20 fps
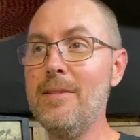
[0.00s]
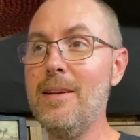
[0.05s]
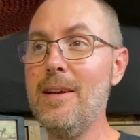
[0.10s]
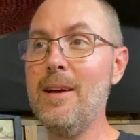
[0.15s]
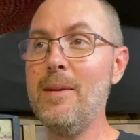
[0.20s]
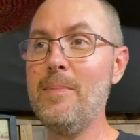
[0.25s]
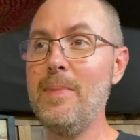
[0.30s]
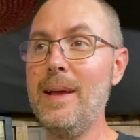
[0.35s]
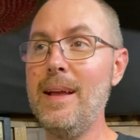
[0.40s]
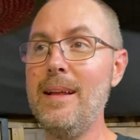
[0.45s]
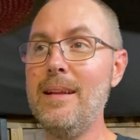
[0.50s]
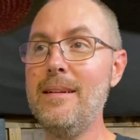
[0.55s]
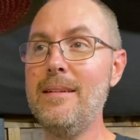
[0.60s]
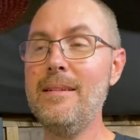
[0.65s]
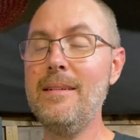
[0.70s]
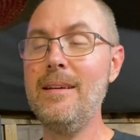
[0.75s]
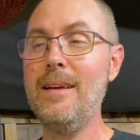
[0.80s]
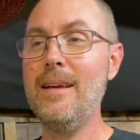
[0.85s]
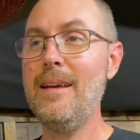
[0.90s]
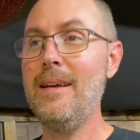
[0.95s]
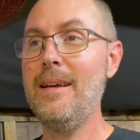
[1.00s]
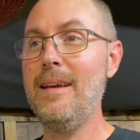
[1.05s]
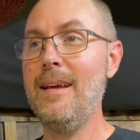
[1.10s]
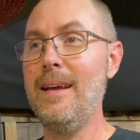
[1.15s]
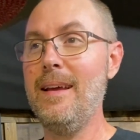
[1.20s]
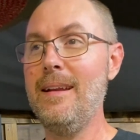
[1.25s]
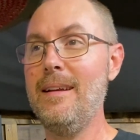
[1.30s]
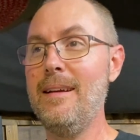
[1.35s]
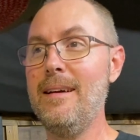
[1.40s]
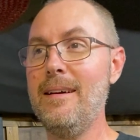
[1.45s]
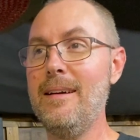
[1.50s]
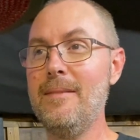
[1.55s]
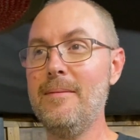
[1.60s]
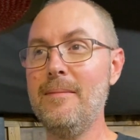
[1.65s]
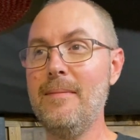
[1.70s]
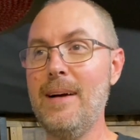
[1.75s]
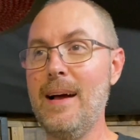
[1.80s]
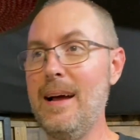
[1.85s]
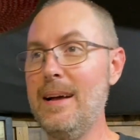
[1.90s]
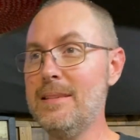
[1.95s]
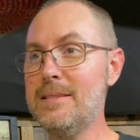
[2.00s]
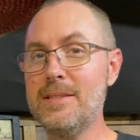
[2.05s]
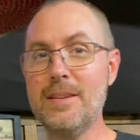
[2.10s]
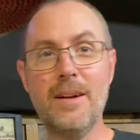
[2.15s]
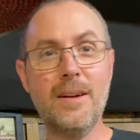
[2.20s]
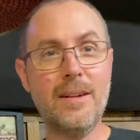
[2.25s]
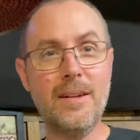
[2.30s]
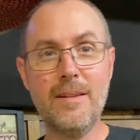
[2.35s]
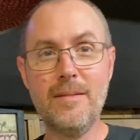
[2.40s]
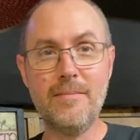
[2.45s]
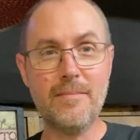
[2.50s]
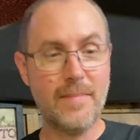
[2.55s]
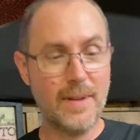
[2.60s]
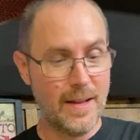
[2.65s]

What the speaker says: up, and I started